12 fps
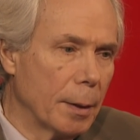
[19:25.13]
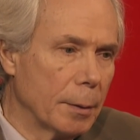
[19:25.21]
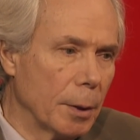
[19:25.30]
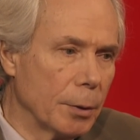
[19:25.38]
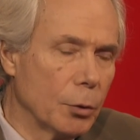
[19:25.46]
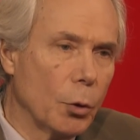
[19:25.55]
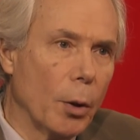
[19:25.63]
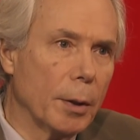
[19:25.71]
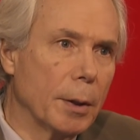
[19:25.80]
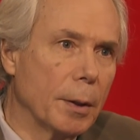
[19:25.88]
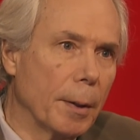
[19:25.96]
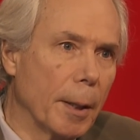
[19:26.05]
just
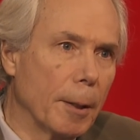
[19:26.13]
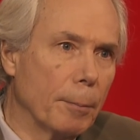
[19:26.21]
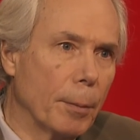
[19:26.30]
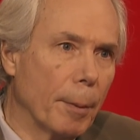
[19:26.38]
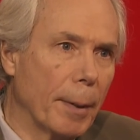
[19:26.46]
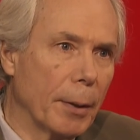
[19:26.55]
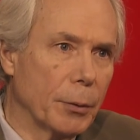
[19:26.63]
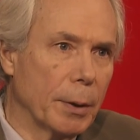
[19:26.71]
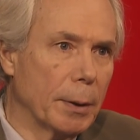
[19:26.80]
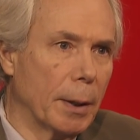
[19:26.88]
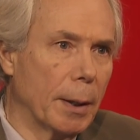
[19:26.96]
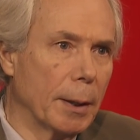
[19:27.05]
talking to them about their
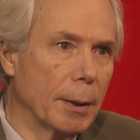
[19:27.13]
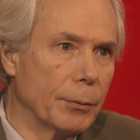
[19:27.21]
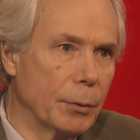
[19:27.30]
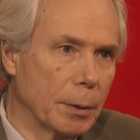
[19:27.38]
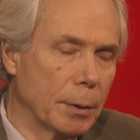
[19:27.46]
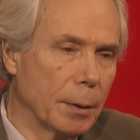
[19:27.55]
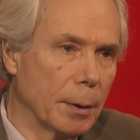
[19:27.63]
lives.